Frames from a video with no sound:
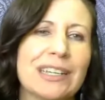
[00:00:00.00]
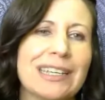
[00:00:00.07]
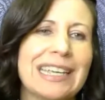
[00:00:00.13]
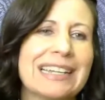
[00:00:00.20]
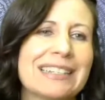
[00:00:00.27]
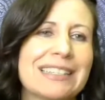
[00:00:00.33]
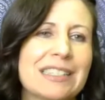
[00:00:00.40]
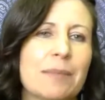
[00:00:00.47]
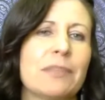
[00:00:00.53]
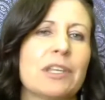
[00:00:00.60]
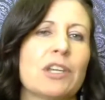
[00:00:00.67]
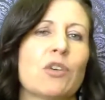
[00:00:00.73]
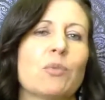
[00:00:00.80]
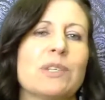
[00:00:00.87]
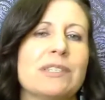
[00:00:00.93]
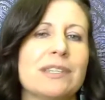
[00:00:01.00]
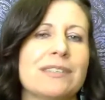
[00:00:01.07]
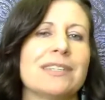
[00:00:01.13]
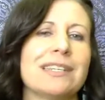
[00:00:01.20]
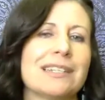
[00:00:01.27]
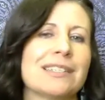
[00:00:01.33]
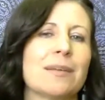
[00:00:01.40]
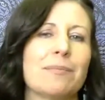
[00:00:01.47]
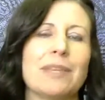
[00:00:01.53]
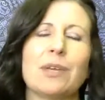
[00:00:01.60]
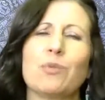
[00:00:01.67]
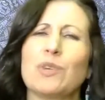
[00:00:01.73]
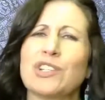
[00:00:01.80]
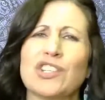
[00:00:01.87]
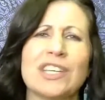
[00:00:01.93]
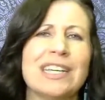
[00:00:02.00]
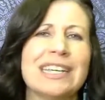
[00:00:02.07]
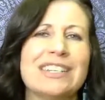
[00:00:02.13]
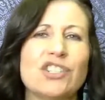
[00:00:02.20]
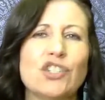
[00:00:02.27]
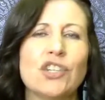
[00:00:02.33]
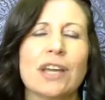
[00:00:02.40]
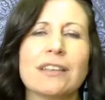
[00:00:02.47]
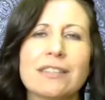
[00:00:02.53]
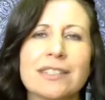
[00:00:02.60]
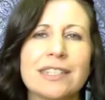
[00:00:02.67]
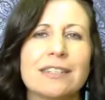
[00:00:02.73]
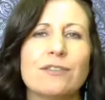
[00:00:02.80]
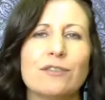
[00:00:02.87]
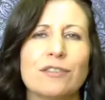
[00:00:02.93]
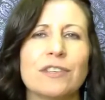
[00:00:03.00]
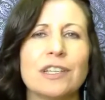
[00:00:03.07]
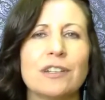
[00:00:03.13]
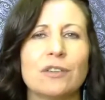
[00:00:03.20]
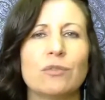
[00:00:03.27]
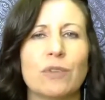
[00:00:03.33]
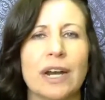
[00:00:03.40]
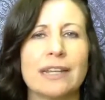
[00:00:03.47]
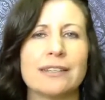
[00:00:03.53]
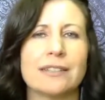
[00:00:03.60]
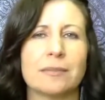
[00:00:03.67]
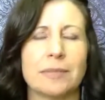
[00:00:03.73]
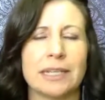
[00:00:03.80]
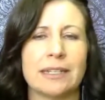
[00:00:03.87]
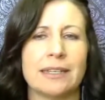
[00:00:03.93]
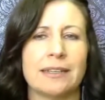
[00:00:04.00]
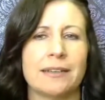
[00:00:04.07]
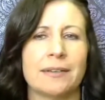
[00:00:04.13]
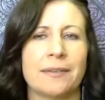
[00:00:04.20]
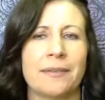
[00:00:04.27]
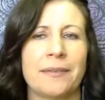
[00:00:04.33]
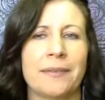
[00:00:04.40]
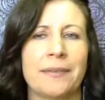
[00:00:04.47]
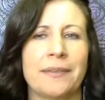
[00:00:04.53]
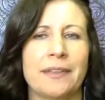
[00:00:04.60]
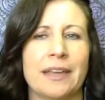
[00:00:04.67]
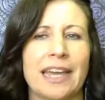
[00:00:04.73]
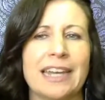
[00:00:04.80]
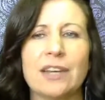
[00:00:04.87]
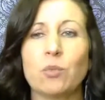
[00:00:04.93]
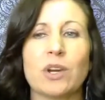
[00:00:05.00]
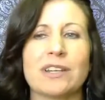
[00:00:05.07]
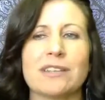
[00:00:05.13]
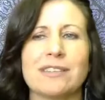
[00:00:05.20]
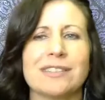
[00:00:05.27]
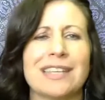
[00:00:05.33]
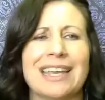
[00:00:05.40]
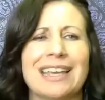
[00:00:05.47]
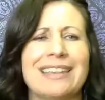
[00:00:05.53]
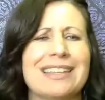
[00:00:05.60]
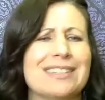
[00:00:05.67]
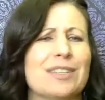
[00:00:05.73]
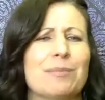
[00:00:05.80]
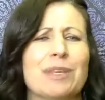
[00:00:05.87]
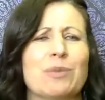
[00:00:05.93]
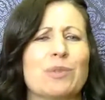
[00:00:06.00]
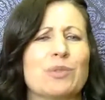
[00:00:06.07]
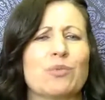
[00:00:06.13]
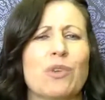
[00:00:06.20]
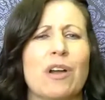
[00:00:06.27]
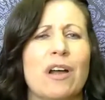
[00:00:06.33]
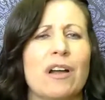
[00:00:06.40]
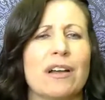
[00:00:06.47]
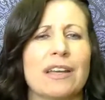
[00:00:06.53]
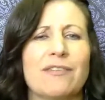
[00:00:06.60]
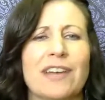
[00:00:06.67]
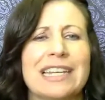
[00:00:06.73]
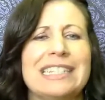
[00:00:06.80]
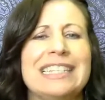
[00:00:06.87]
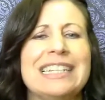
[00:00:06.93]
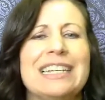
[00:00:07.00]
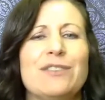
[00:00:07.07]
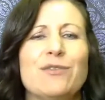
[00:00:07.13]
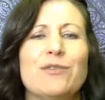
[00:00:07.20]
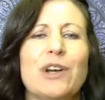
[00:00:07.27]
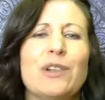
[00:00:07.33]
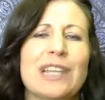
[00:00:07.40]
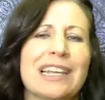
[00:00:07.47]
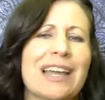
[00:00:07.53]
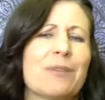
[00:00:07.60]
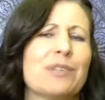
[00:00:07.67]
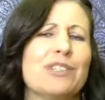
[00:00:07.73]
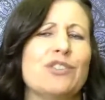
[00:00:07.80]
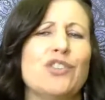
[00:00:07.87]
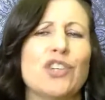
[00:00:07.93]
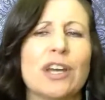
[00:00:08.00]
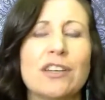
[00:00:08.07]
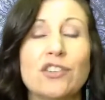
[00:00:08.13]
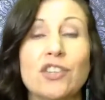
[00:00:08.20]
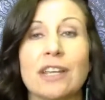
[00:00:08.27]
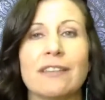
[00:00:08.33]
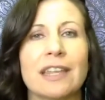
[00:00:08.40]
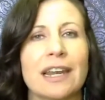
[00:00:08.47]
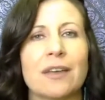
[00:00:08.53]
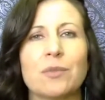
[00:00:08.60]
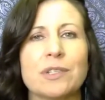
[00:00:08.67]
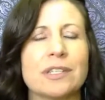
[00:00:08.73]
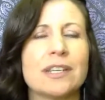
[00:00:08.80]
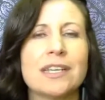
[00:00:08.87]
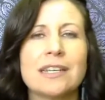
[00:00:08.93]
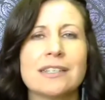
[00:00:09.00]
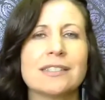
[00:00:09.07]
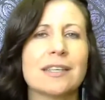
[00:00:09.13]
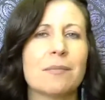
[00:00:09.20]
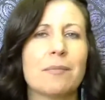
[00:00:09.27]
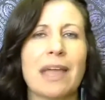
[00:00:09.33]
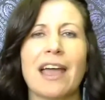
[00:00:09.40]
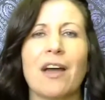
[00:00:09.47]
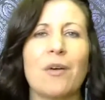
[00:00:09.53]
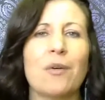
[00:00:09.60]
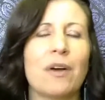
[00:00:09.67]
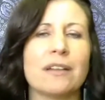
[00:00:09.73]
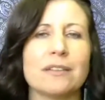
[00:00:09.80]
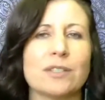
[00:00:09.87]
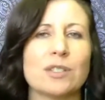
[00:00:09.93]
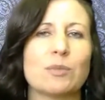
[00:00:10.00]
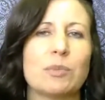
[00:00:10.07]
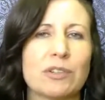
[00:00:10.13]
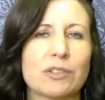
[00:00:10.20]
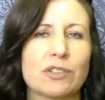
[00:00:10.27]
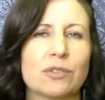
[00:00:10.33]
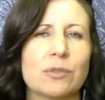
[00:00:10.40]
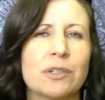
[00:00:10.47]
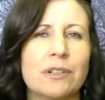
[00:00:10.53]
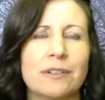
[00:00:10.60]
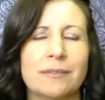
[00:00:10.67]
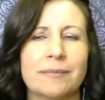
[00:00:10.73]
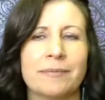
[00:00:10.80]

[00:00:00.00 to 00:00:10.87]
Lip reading: against something or resisting something which just didn't feel right to me. I didn't want to say that something was wrong. If I did, it felt like I was judging, that I was somehow unspiritual.